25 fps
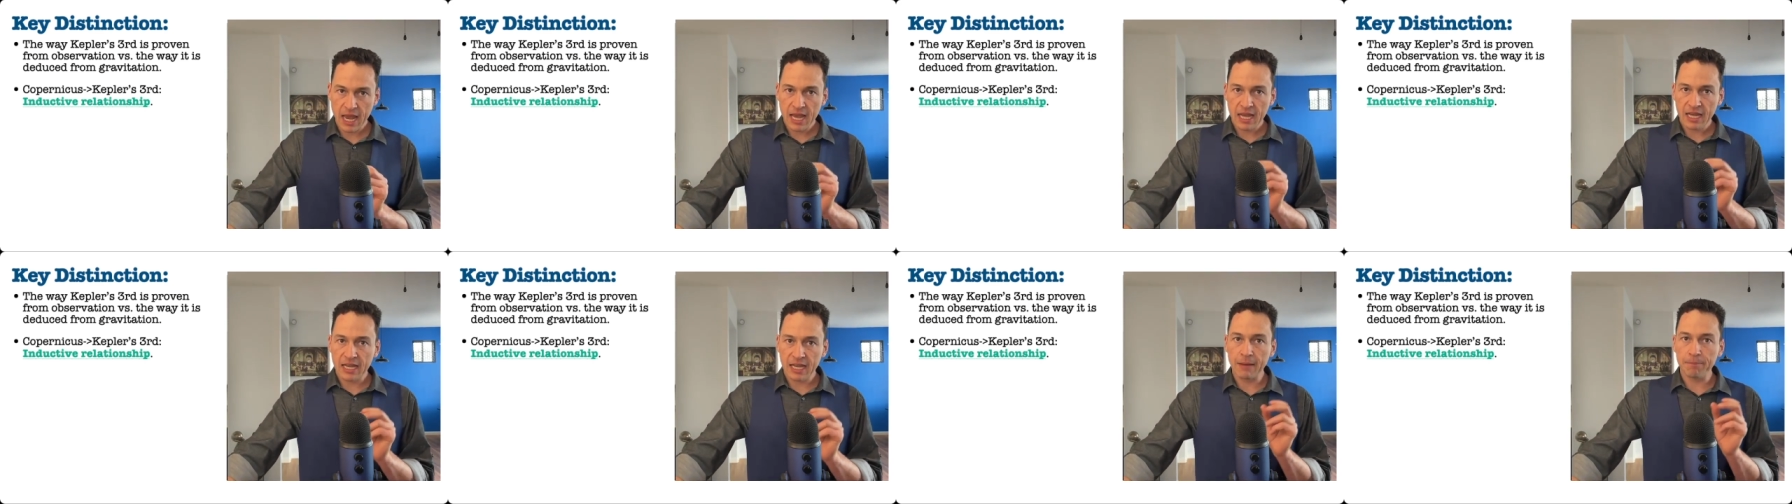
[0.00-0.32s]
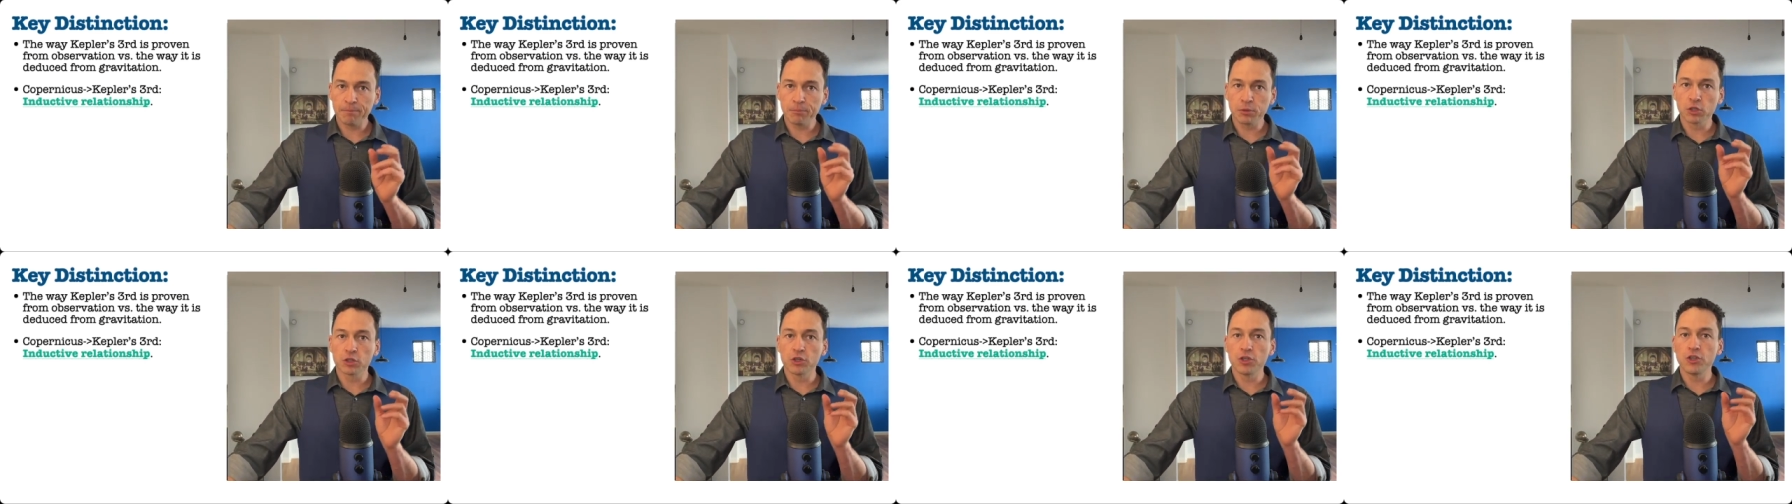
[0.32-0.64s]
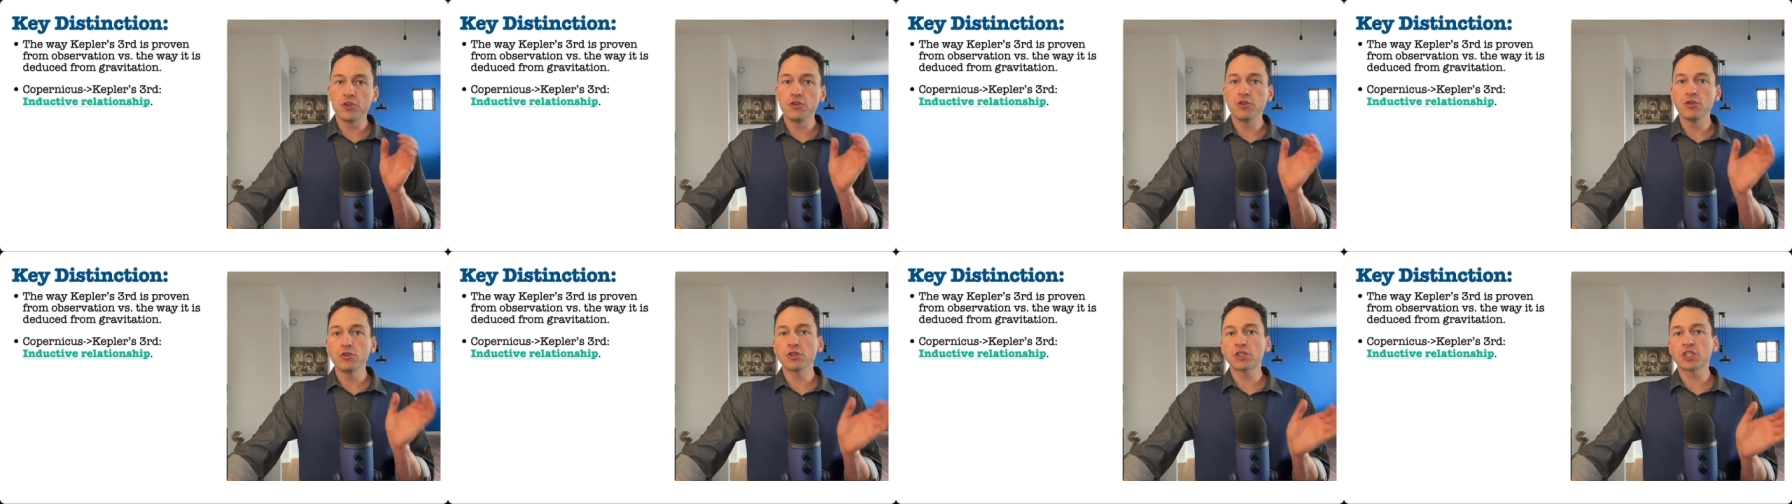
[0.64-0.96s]
Kepler
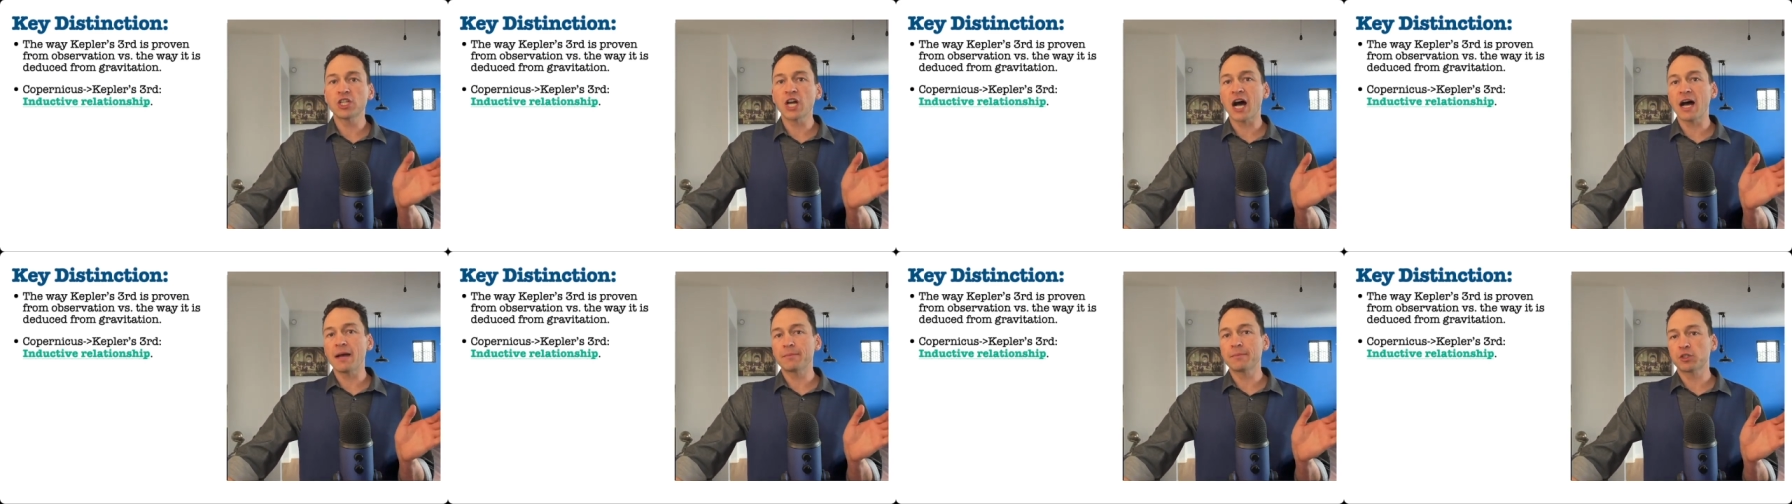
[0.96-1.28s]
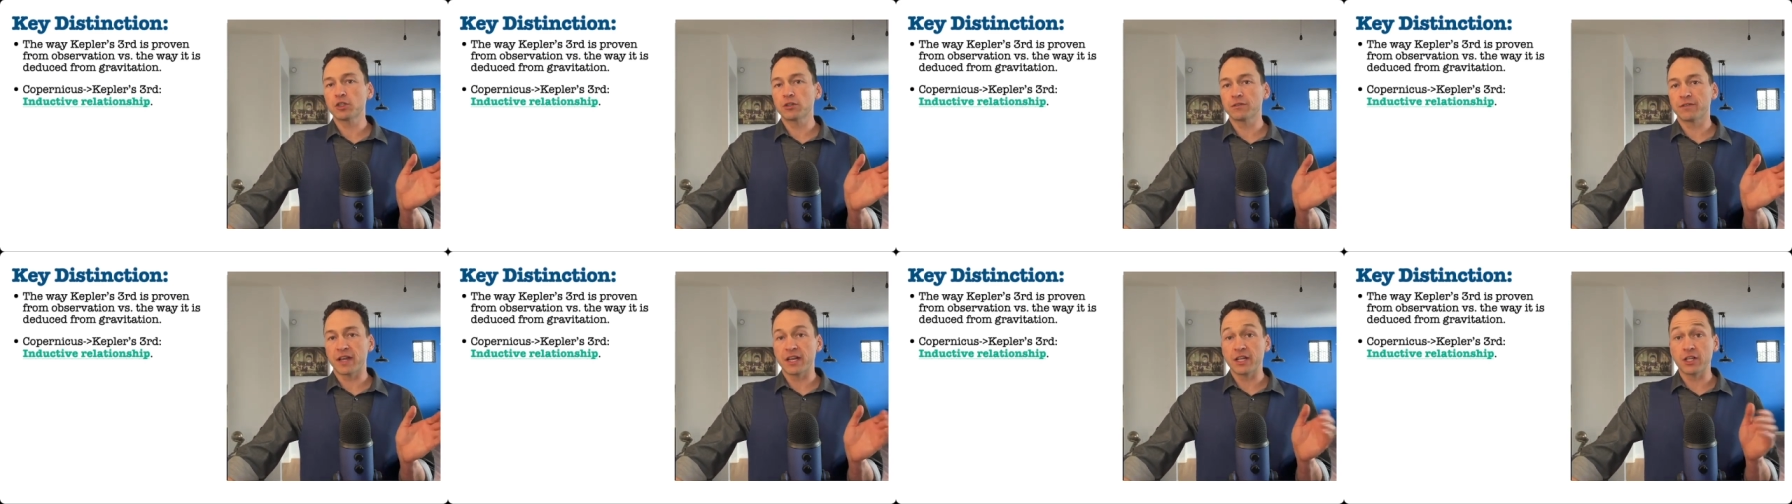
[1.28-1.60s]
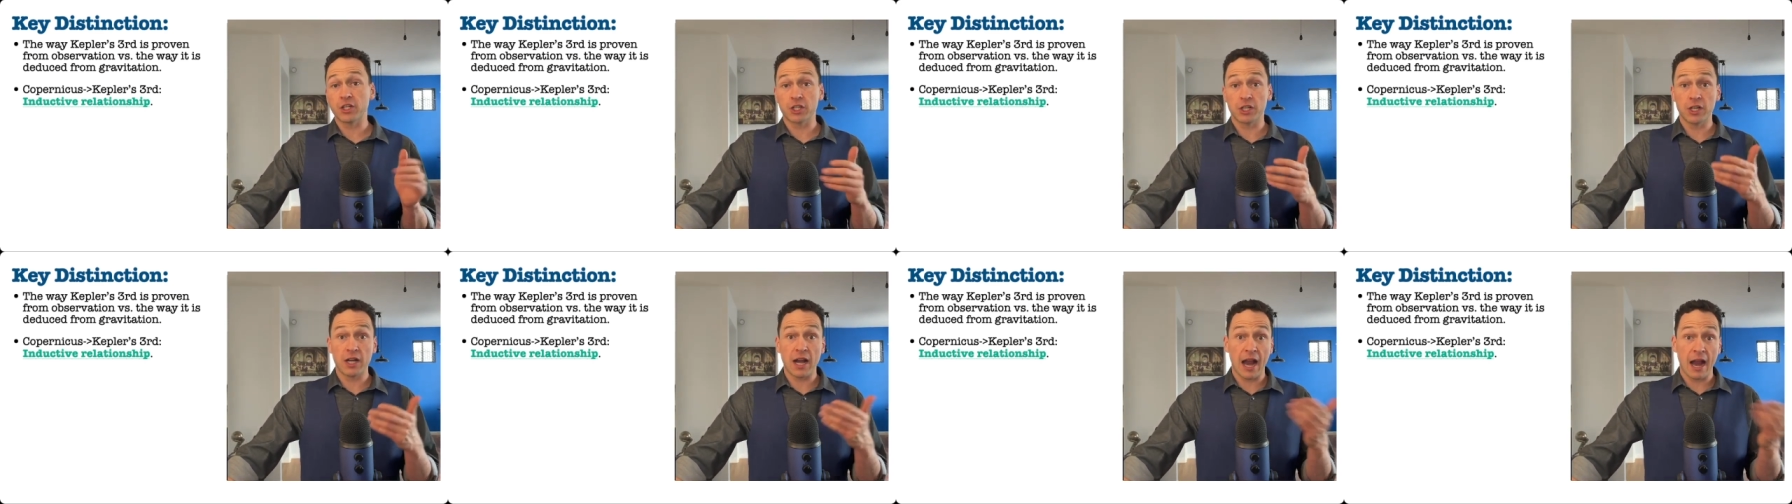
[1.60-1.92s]
used observation